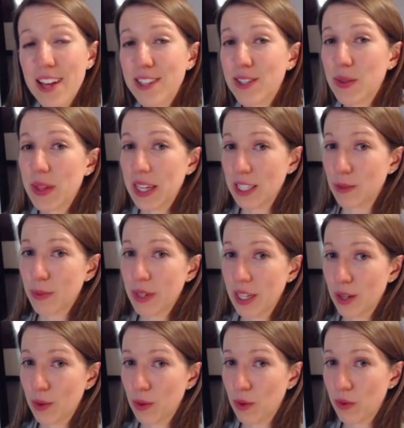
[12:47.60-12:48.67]
So that's
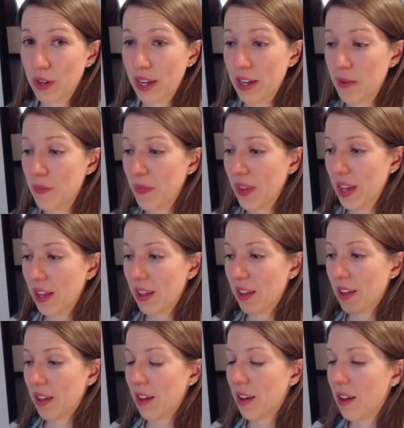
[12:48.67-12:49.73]
pretty cool, right?
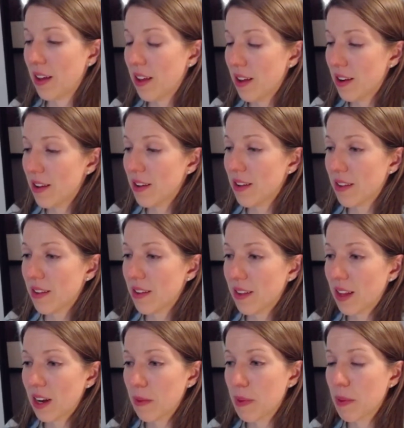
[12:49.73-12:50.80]
And a
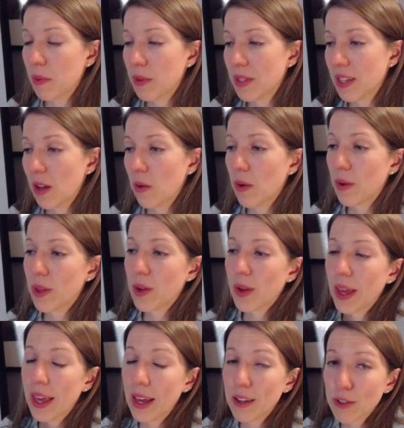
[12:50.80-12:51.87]
lot of people will say, well, you
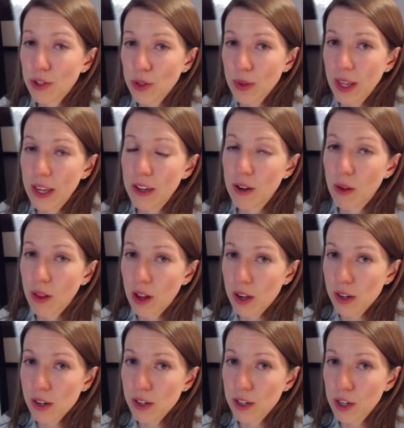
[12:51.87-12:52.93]
can't do keto
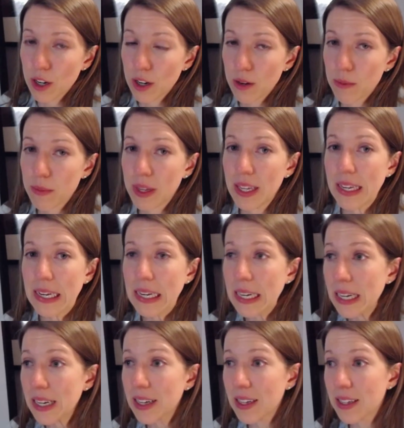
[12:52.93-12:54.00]
long term
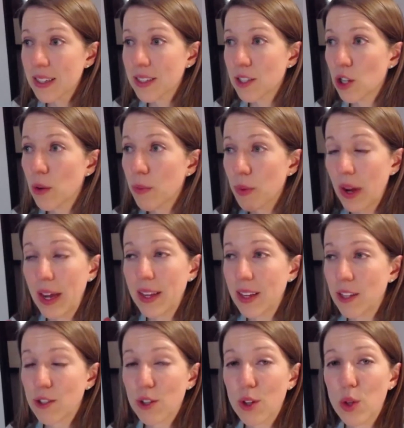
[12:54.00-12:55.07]
because your brain
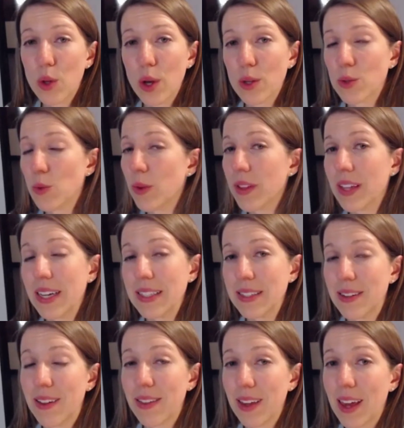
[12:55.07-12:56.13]
needs glucose. Well,
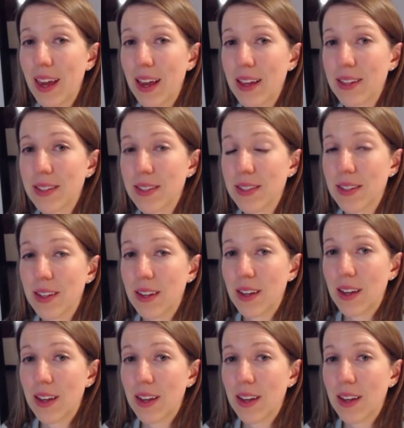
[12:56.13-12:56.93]
that's not the case.